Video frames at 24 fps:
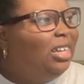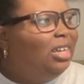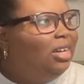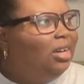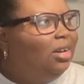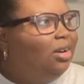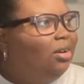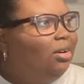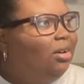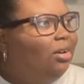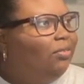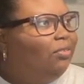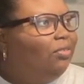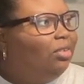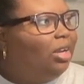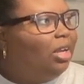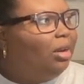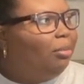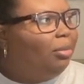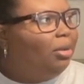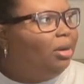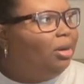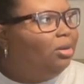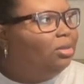oh, I feel like
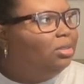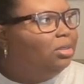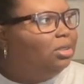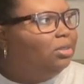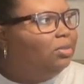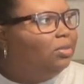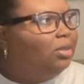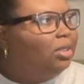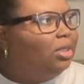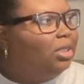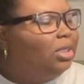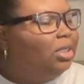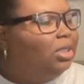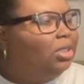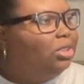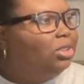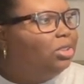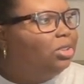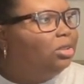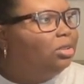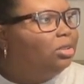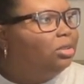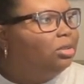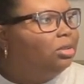my nose is finna
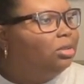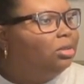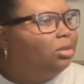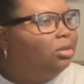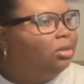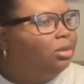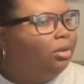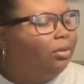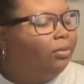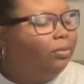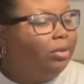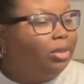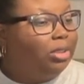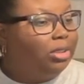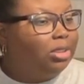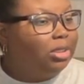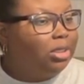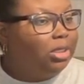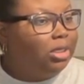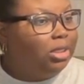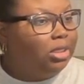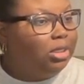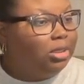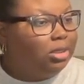itch or I'm finna
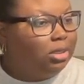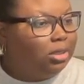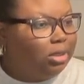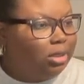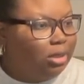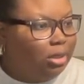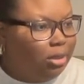sneeze.